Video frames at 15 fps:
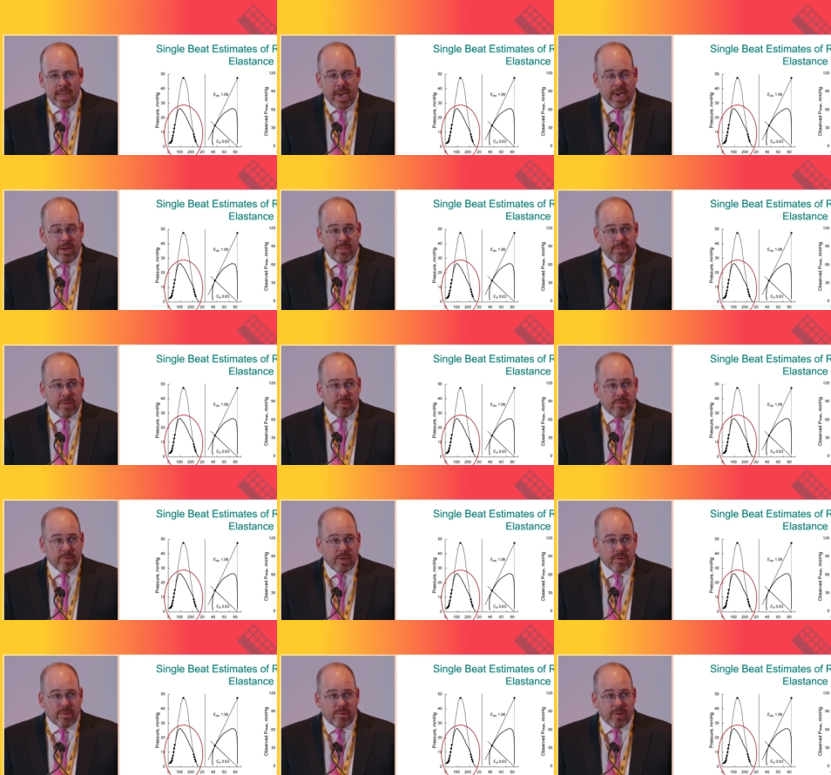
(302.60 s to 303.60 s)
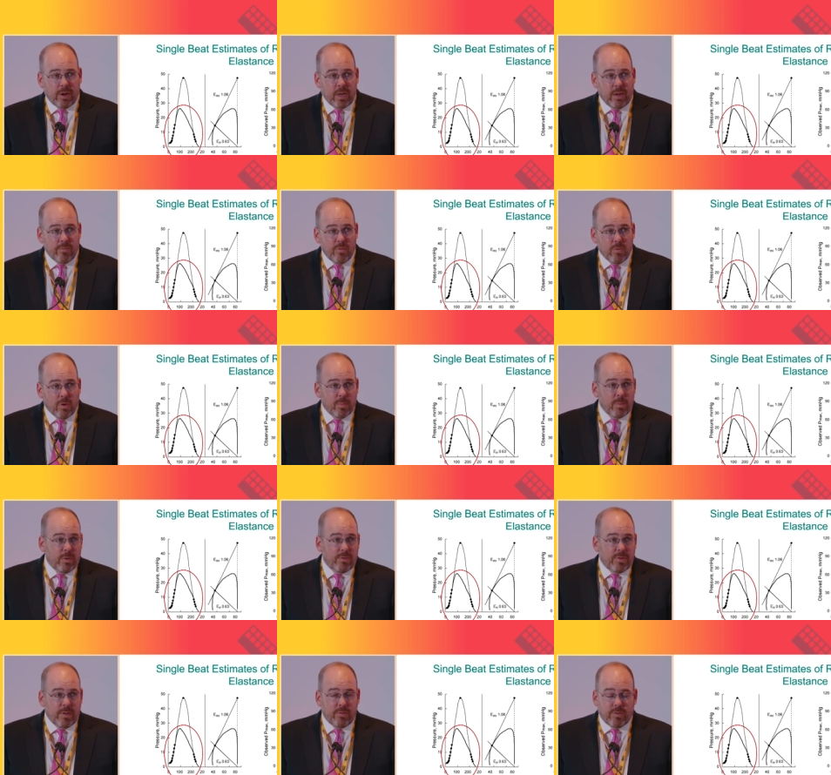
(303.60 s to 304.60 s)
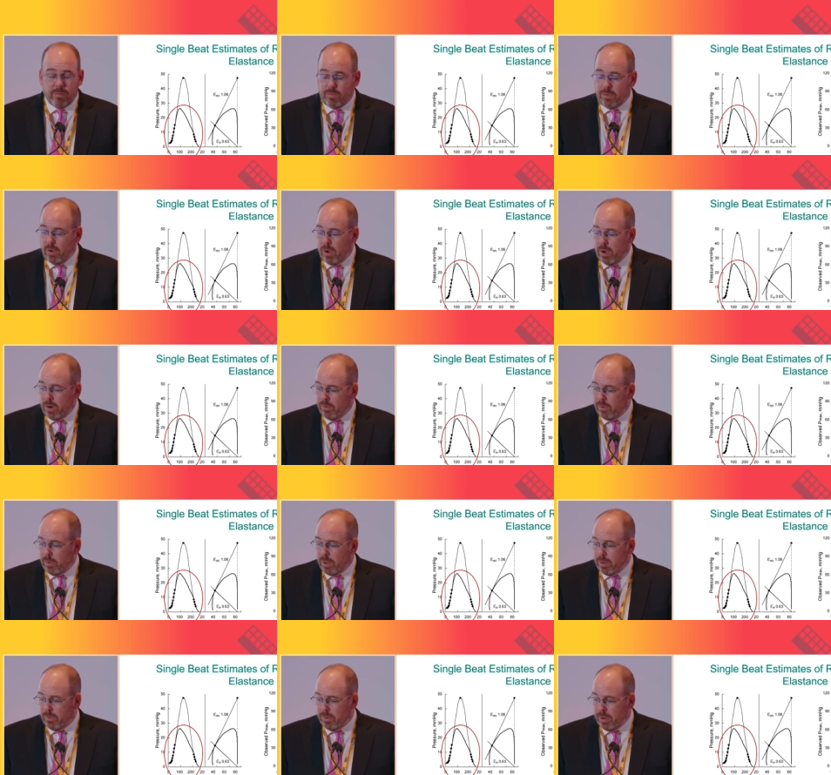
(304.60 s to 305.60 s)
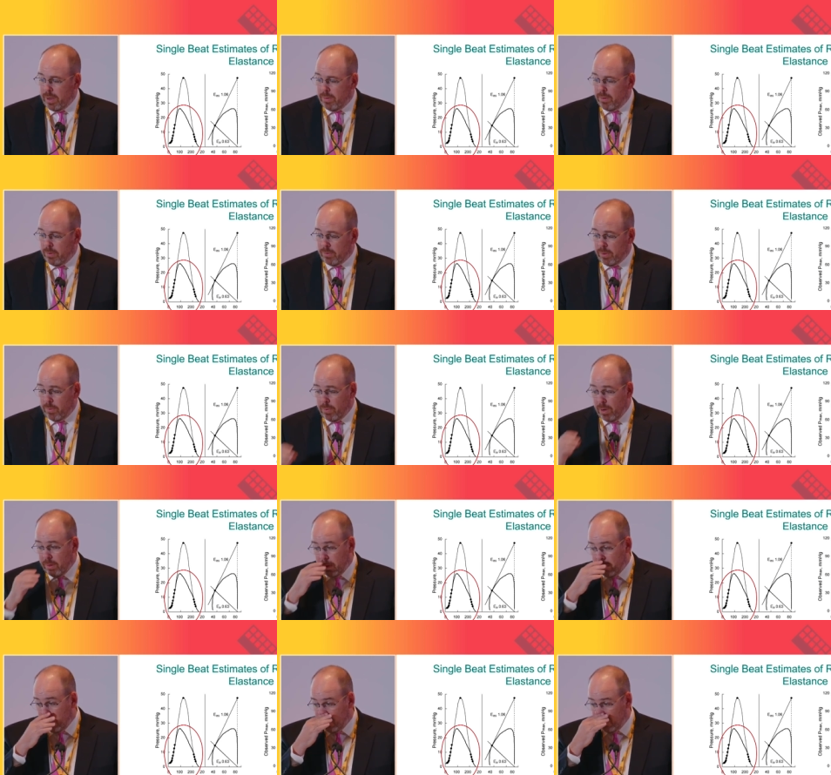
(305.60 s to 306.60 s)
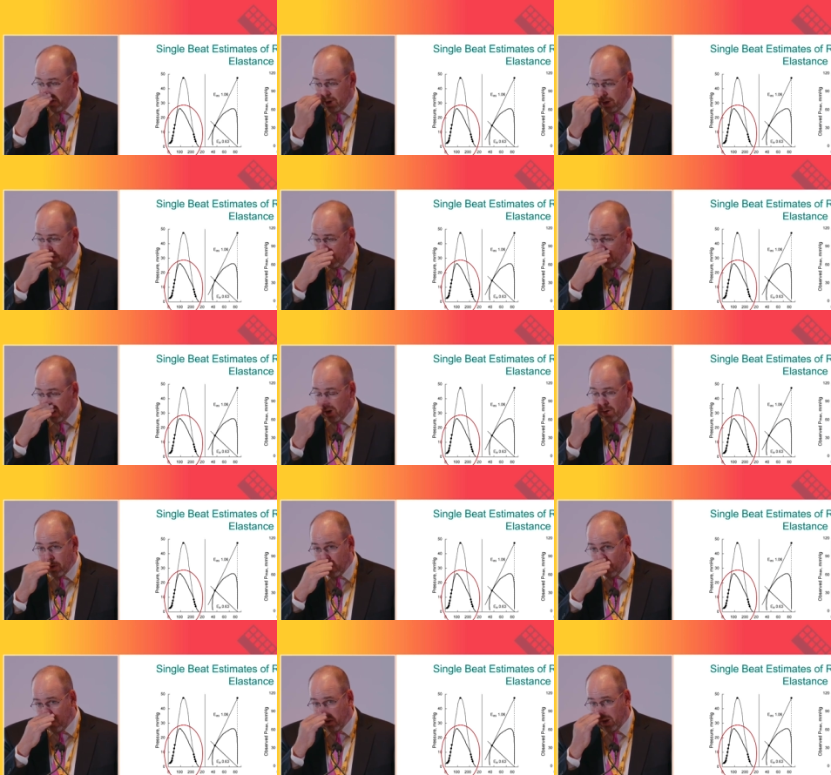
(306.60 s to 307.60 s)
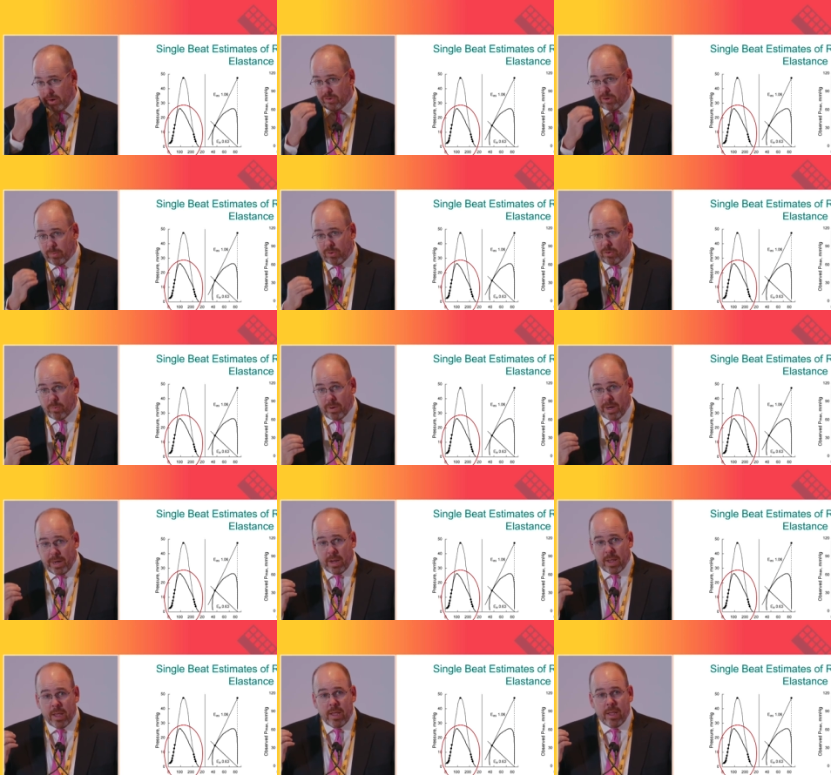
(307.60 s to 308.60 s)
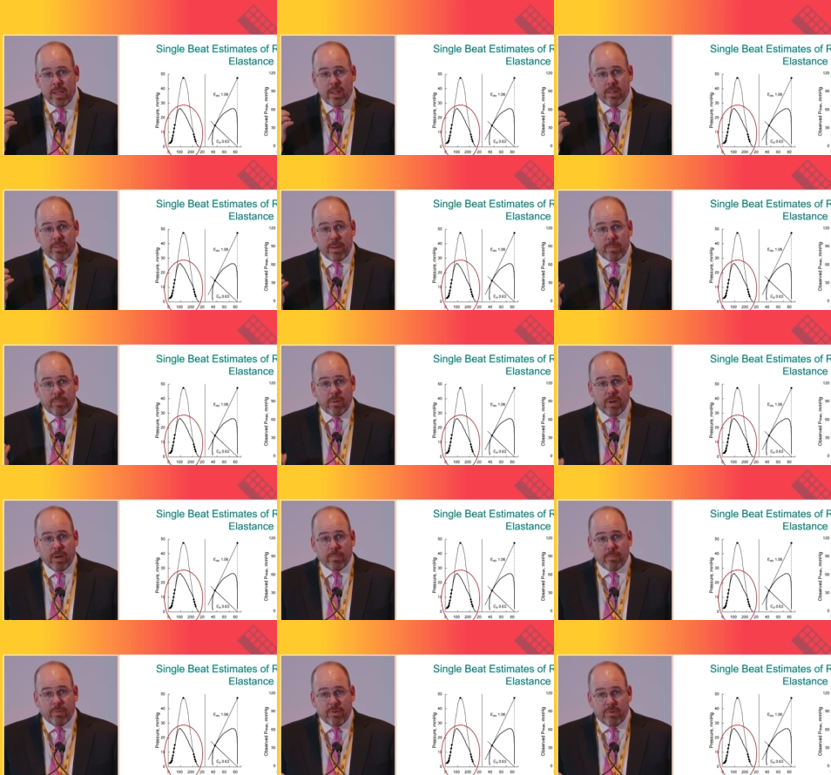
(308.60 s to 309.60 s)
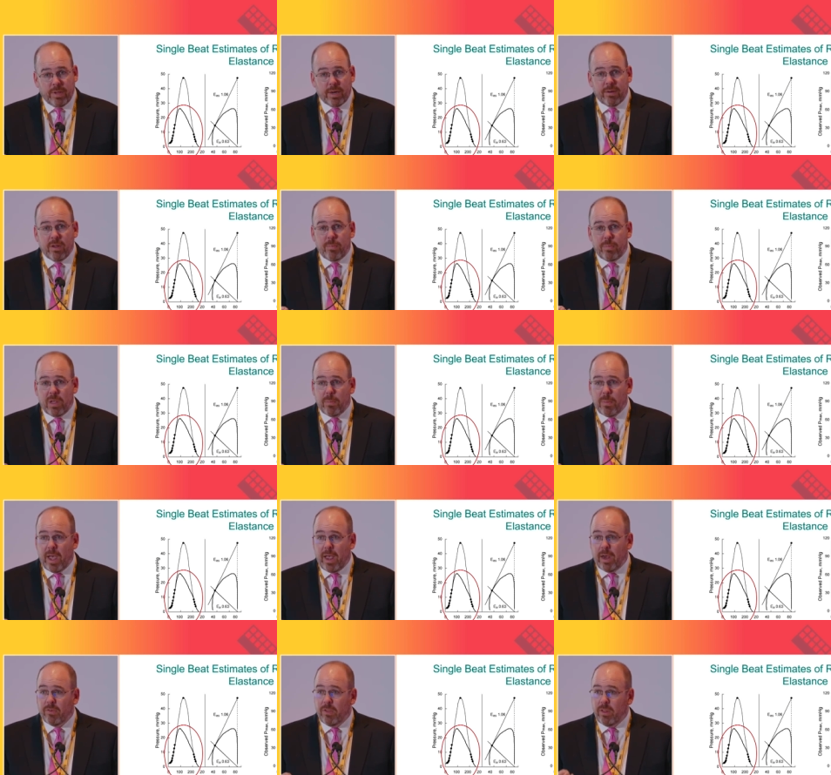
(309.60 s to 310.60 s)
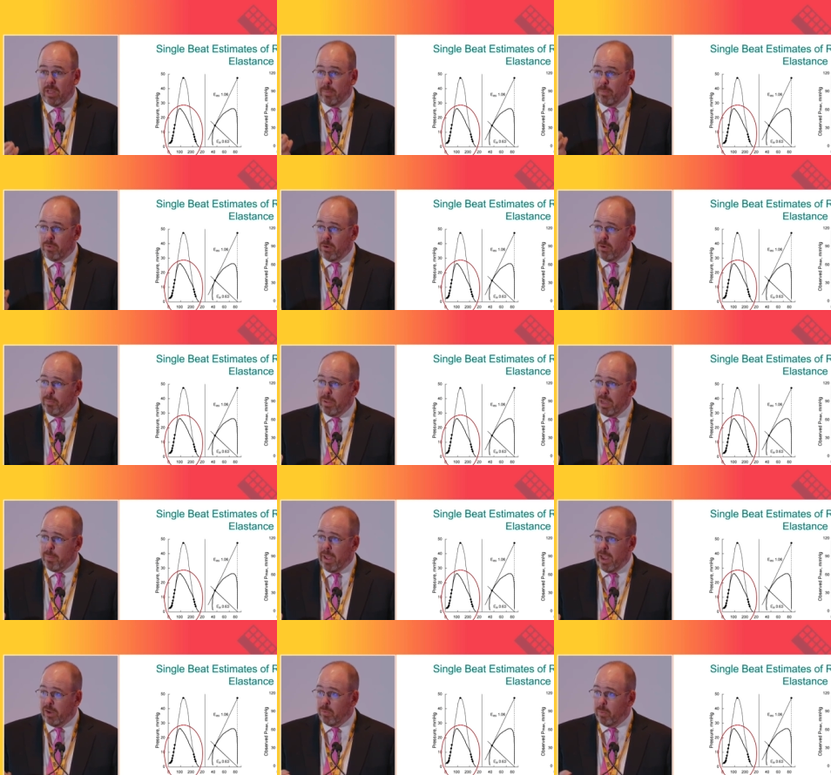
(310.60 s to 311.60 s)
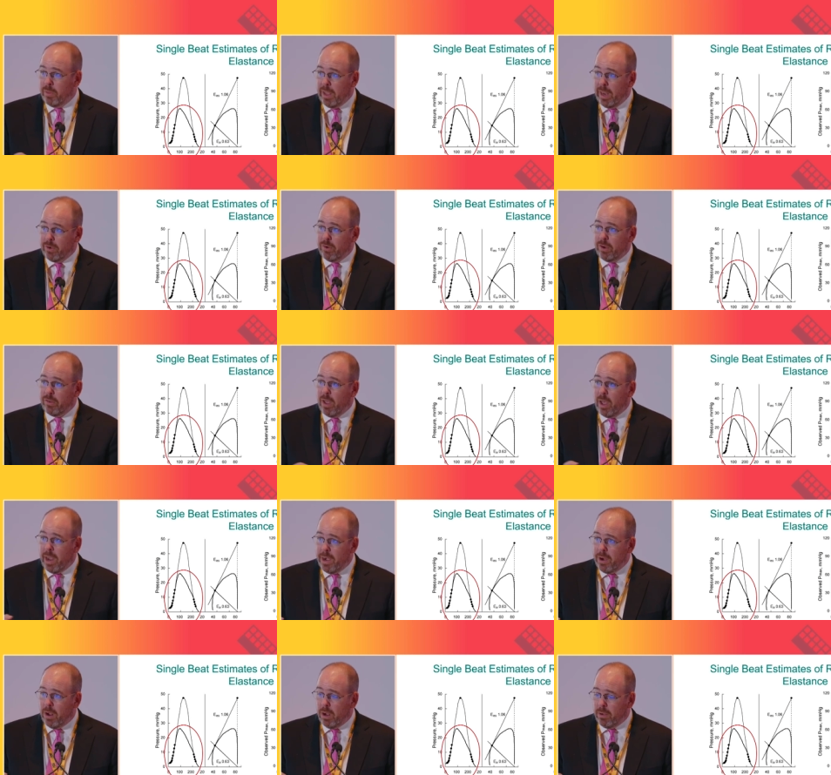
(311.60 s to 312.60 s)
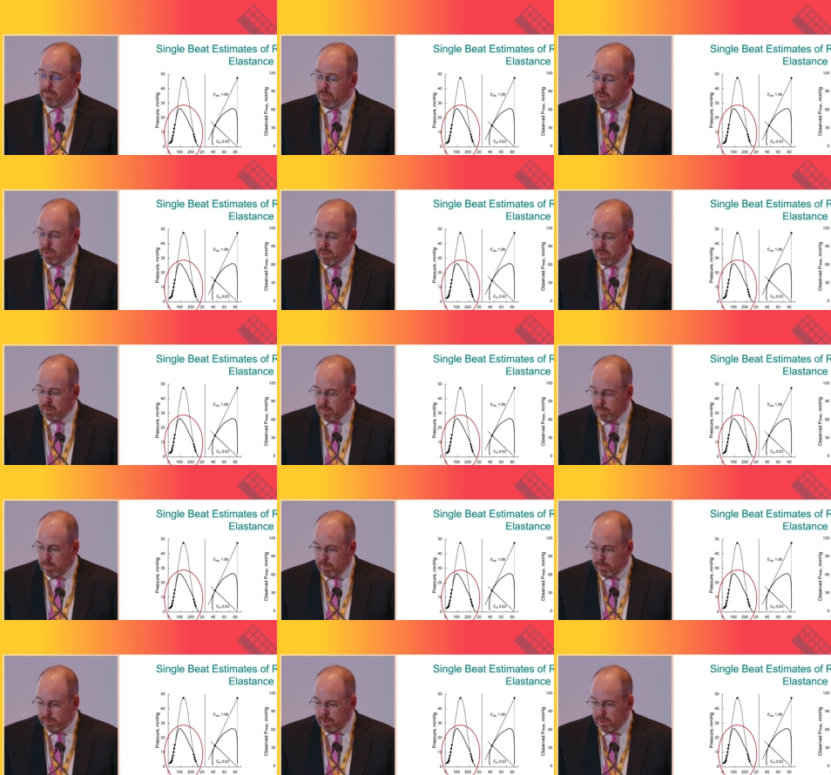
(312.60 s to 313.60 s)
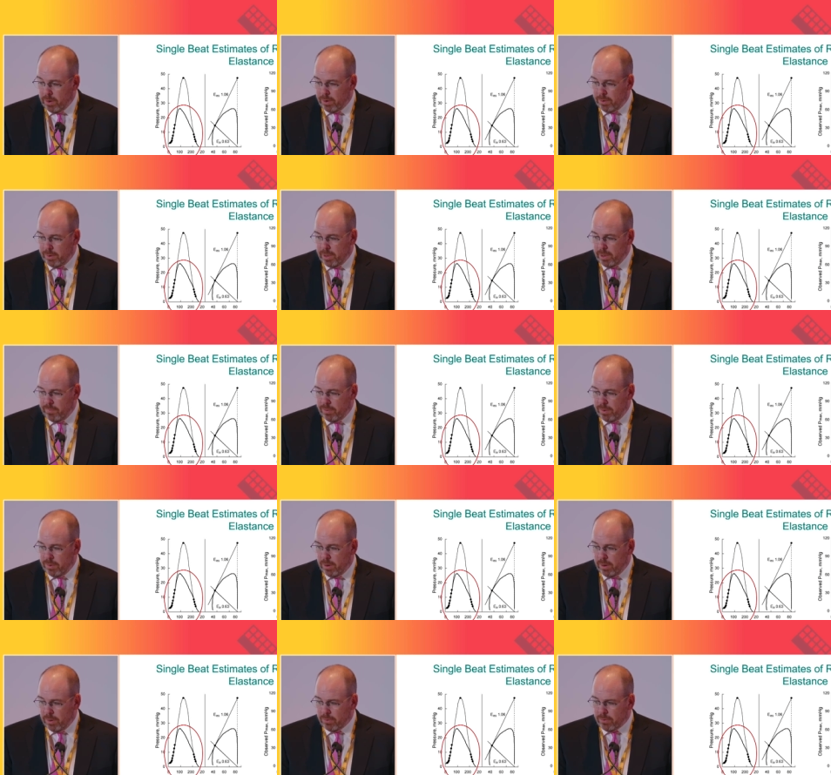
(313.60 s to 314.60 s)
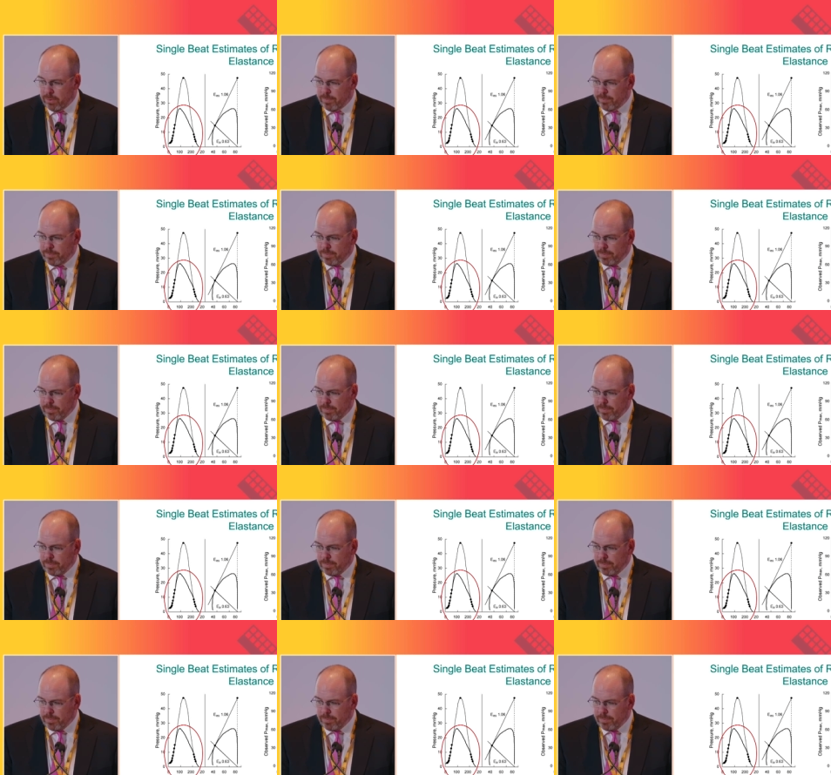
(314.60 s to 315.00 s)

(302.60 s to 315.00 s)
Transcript: And in this uh, study of normotensive dogs, you can see there's a relatively uh, good correlation between the uh, predicted Pmax and the observed Pmax when they actually tied off the pulmonary artery of the dogs.